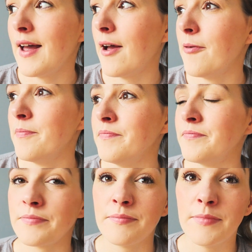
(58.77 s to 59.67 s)
Um,
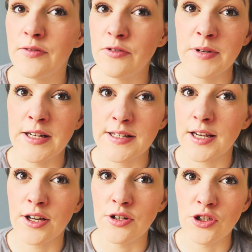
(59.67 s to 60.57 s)
but for me it's
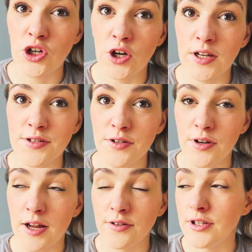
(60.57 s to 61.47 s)
like a new toy, so
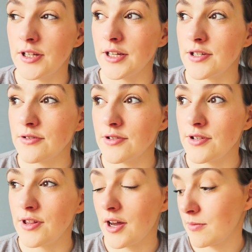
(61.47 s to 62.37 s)
I'd really like to go and
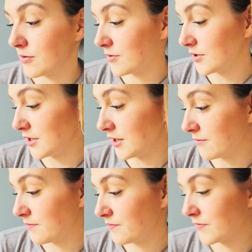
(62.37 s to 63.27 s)
do that. We'll see.